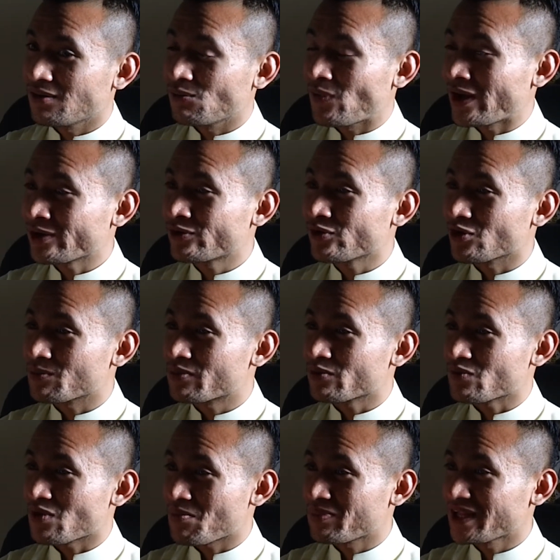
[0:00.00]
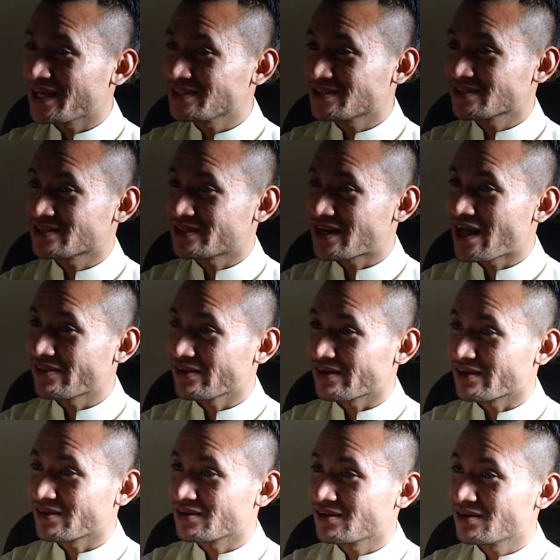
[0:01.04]
one group replaces
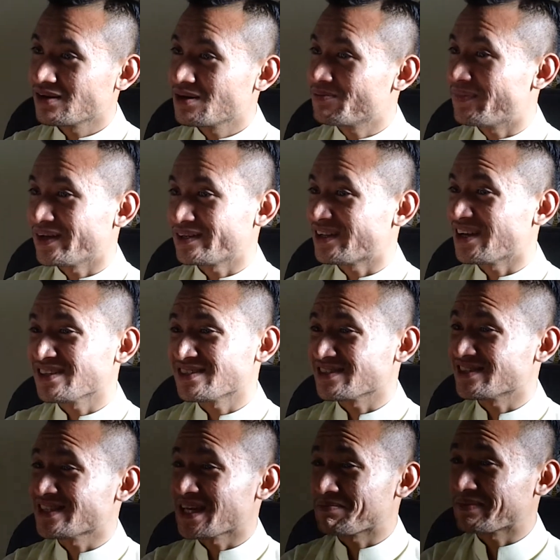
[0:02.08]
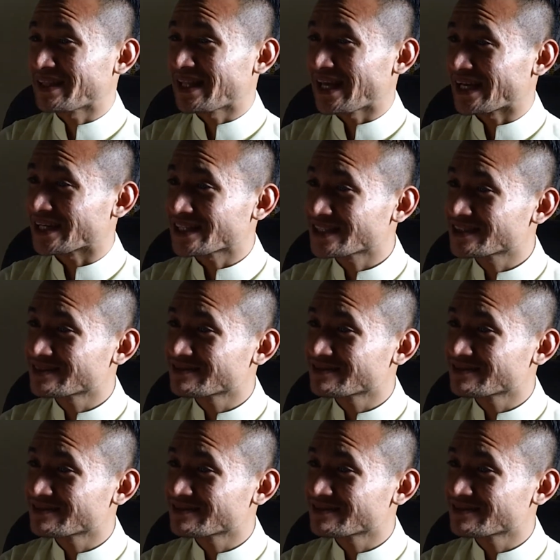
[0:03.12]
another but does the same thing.